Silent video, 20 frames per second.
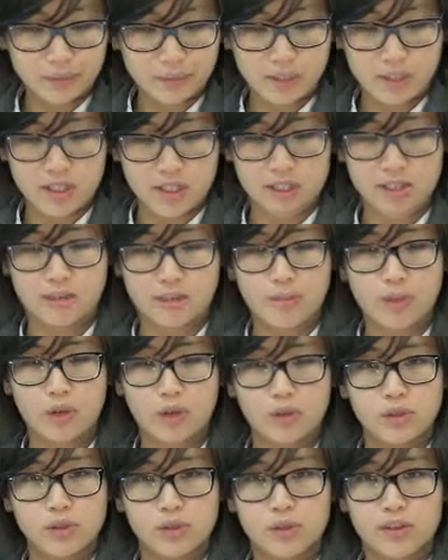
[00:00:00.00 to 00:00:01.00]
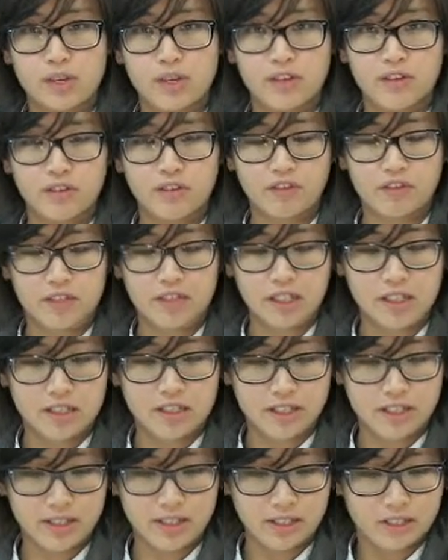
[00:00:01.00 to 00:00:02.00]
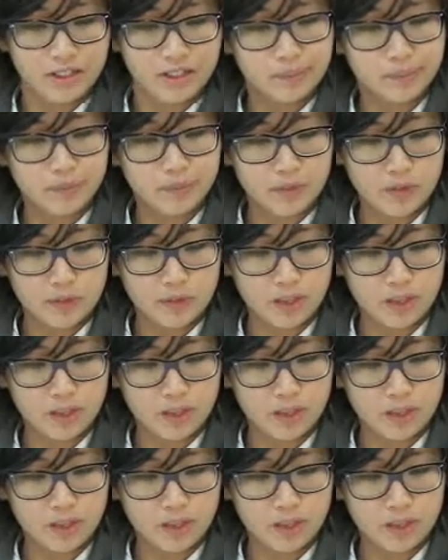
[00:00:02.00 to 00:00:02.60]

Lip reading: which is the post-2015 agenda,